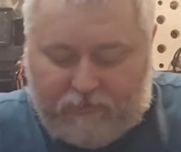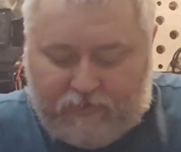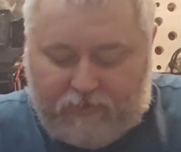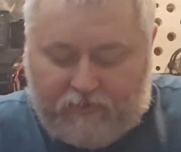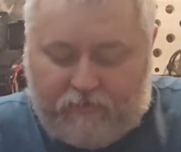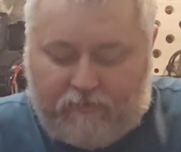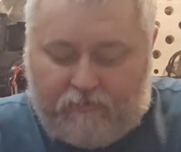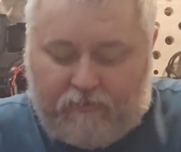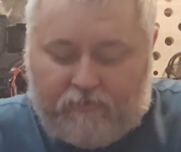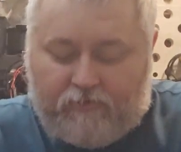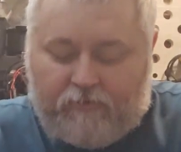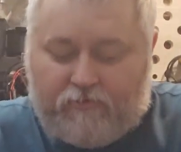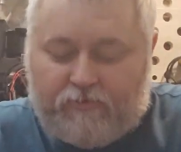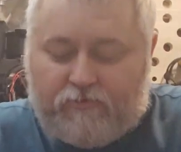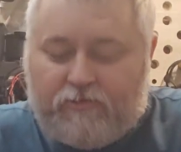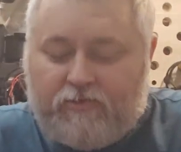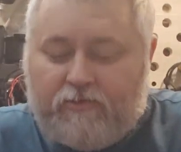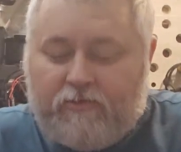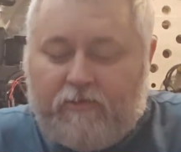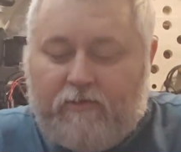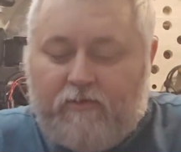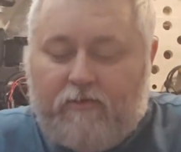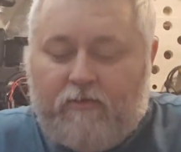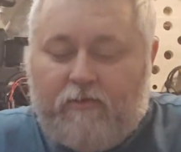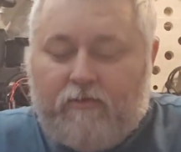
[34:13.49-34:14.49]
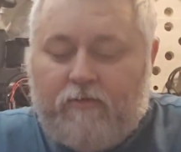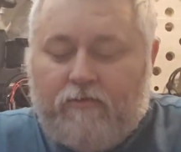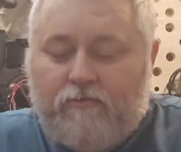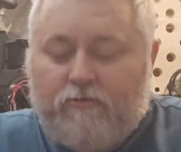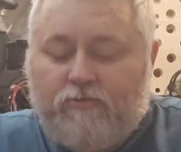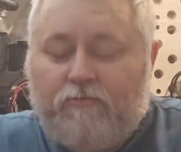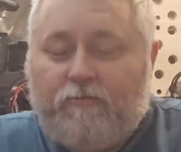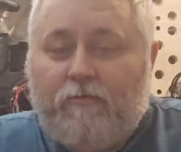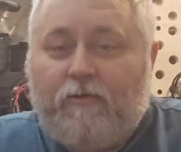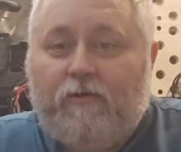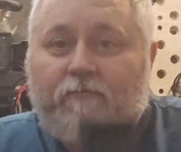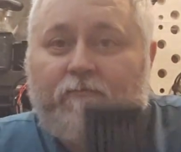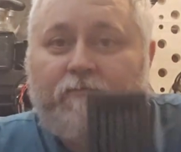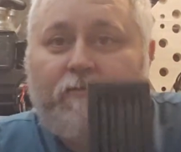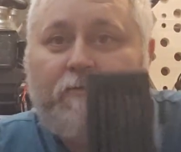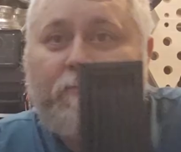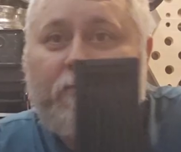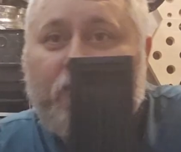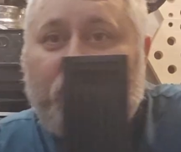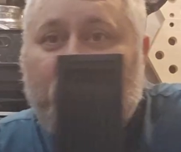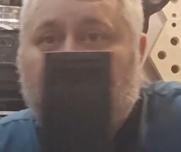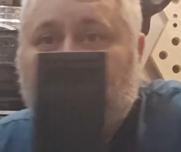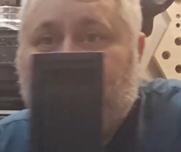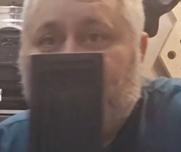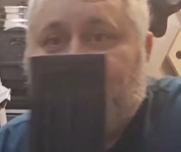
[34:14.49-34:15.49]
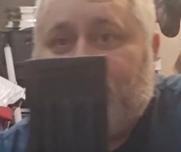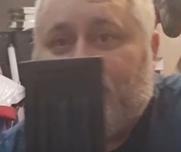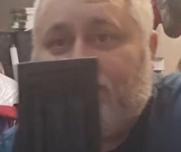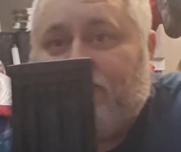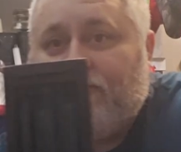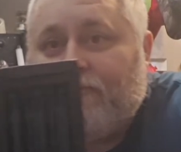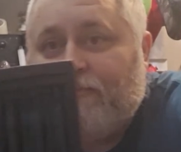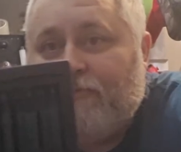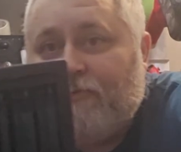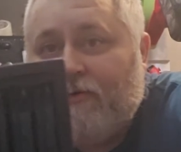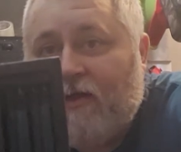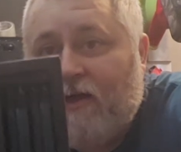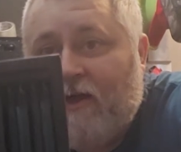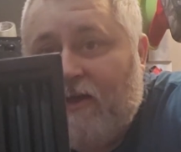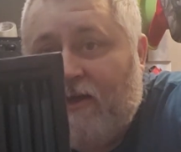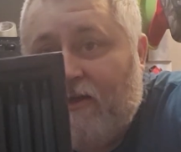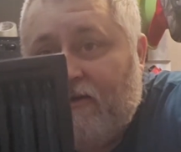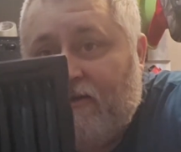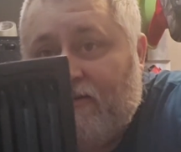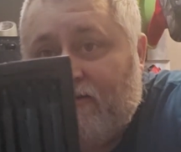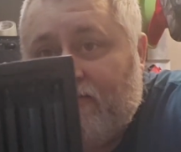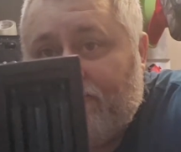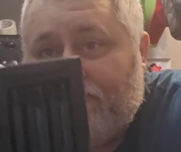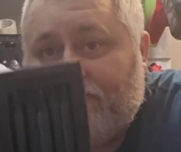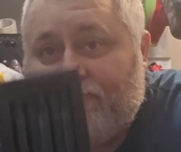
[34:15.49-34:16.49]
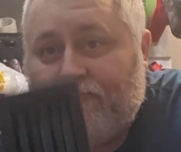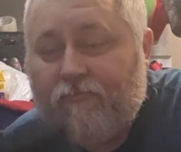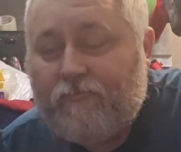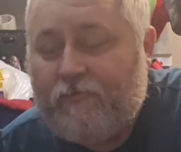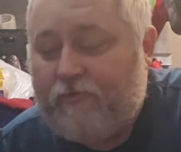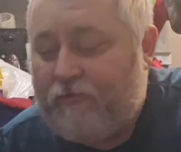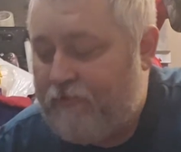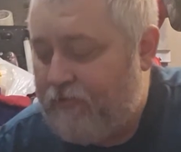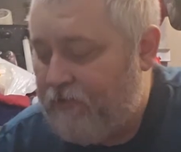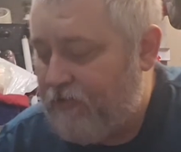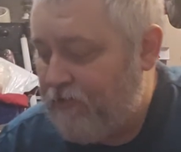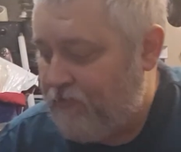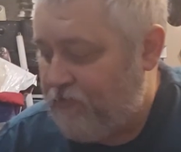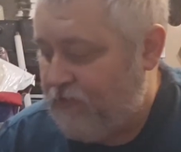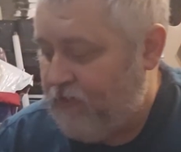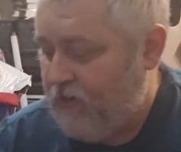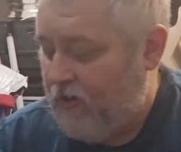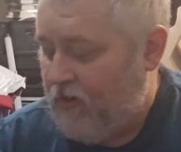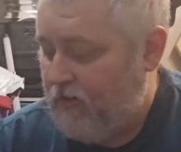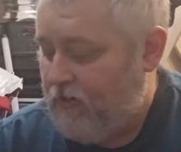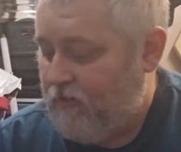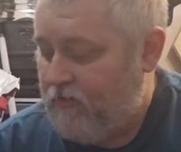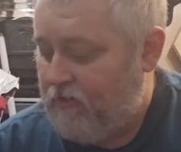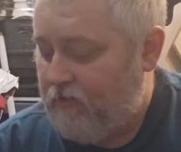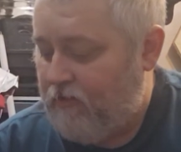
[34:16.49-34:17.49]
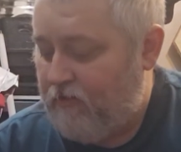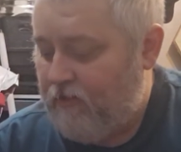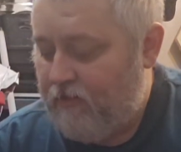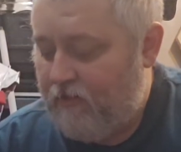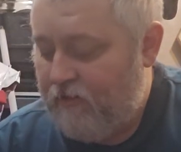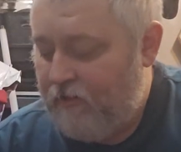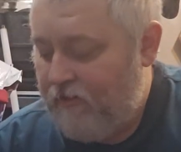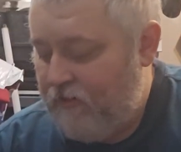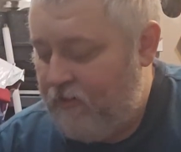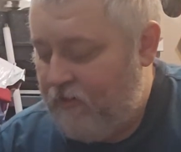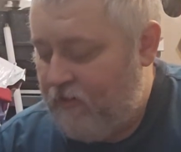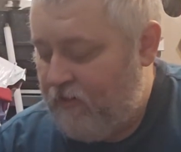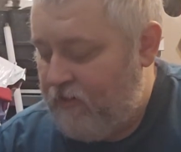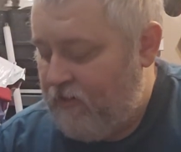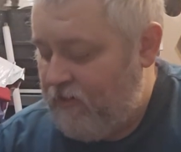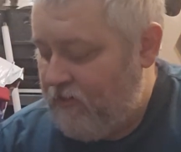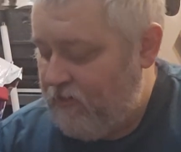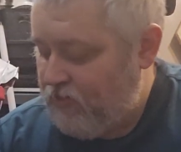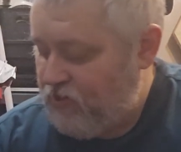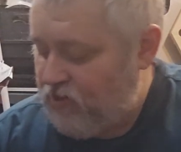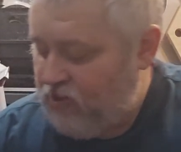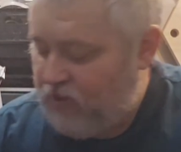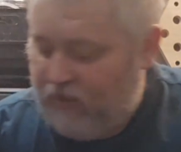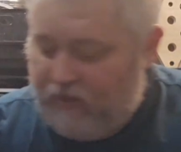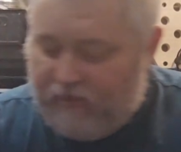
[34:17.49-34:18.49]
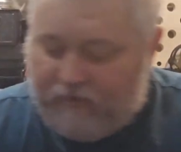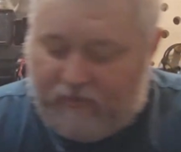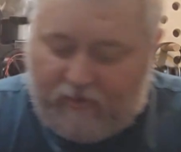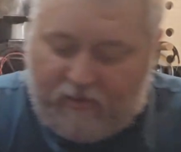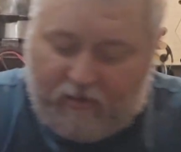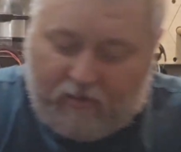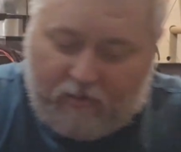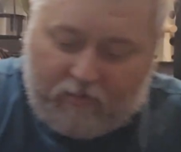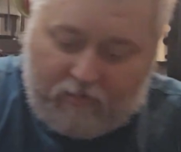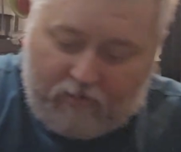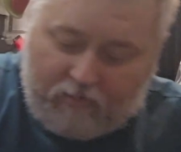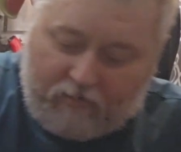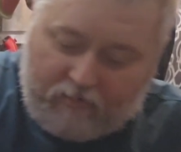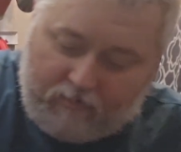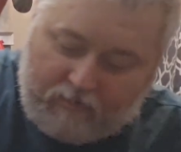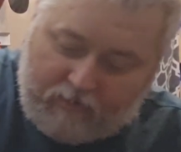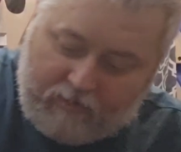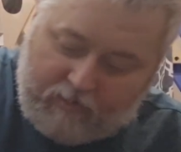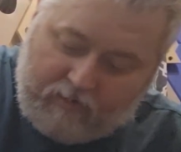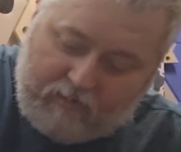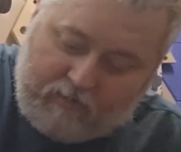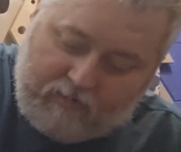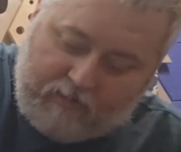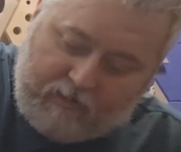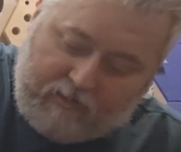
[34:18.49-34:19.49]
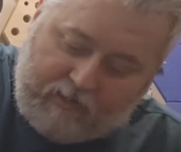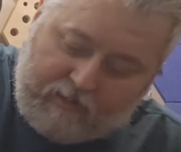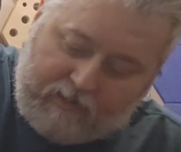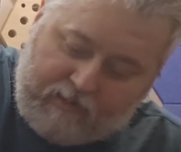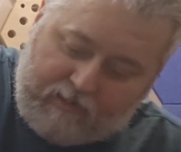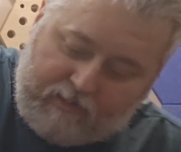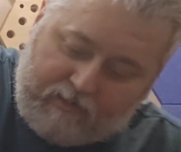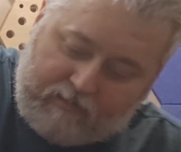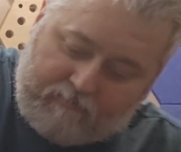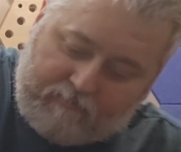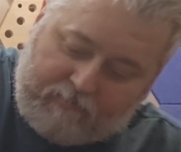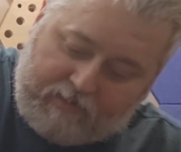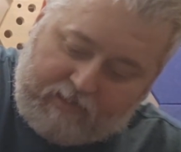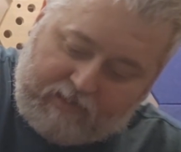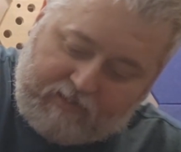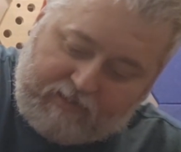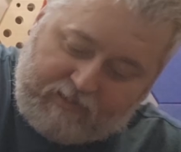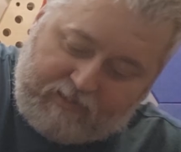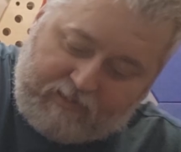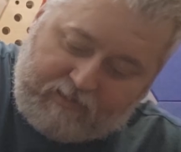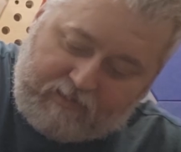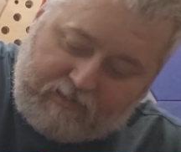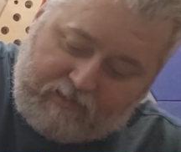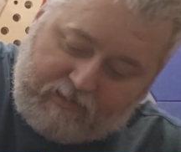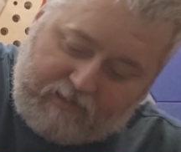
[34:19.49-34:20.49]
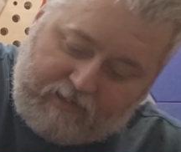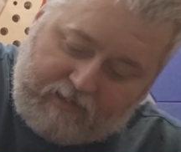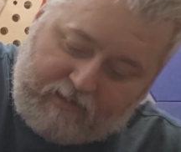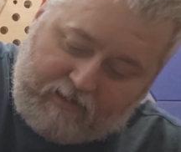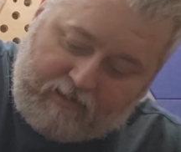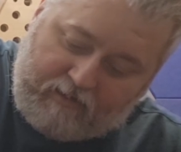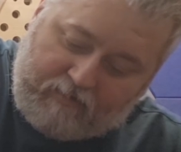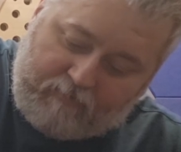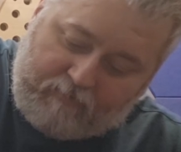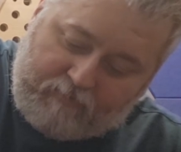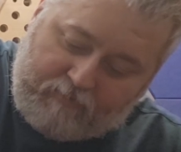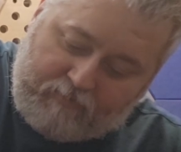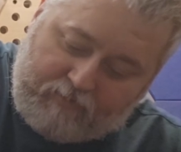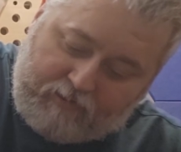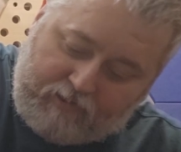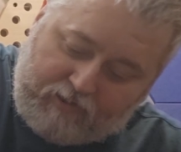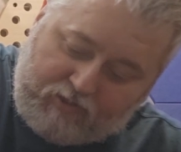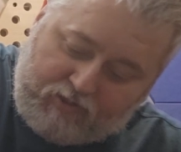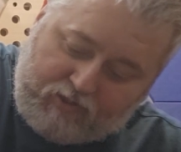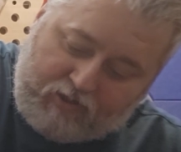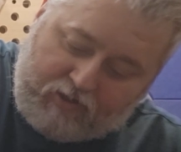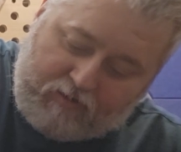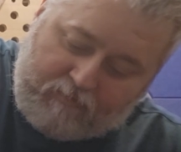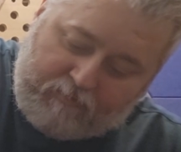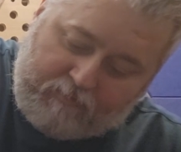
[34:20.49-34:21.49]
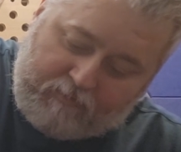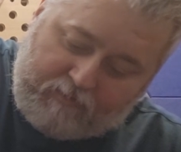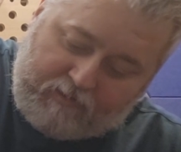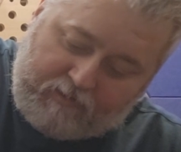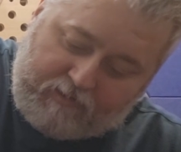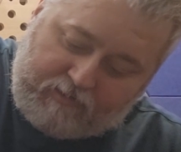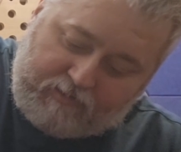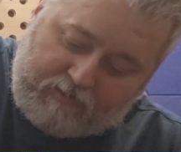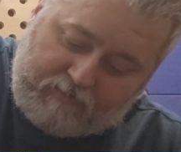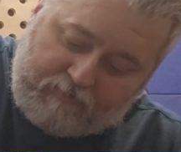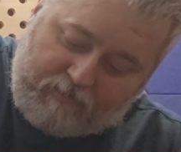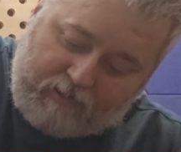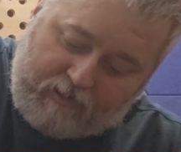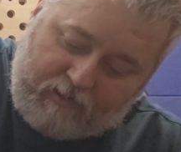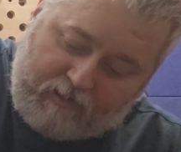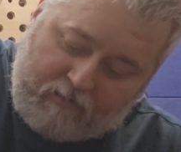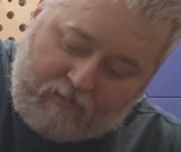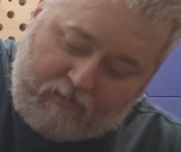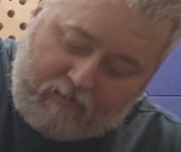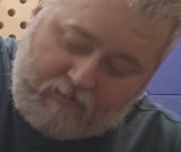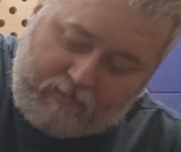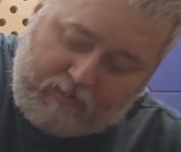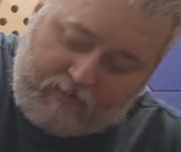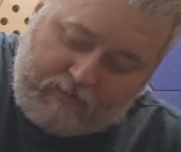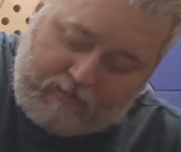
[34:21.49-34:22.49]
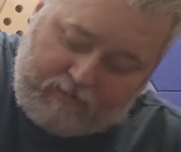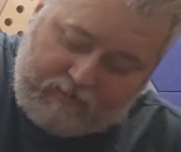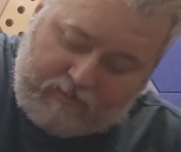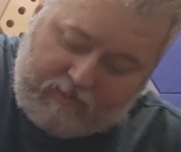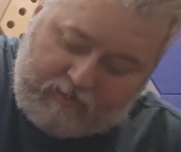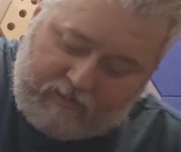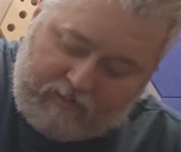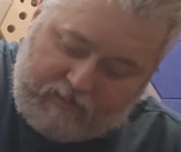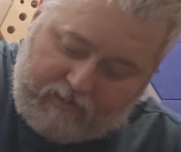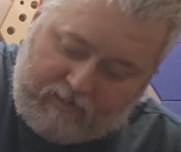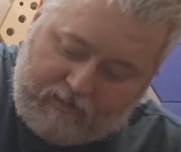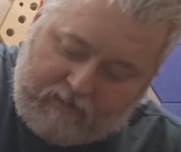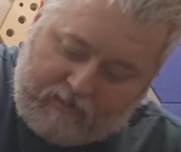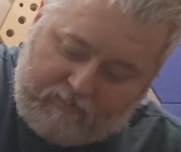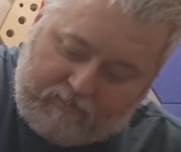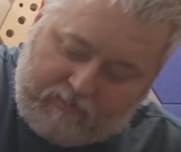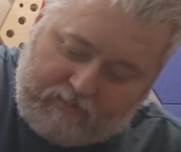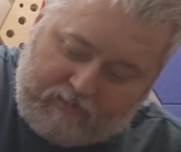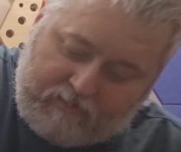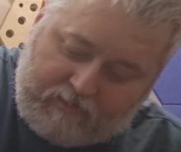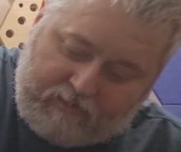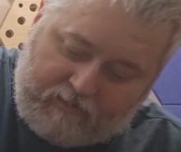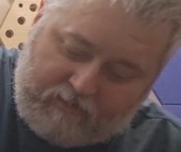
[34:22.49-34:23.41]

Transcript: So there's 12 in the box, and they're black. They're the dark shade color. And basically they come pre-sharpened as well. And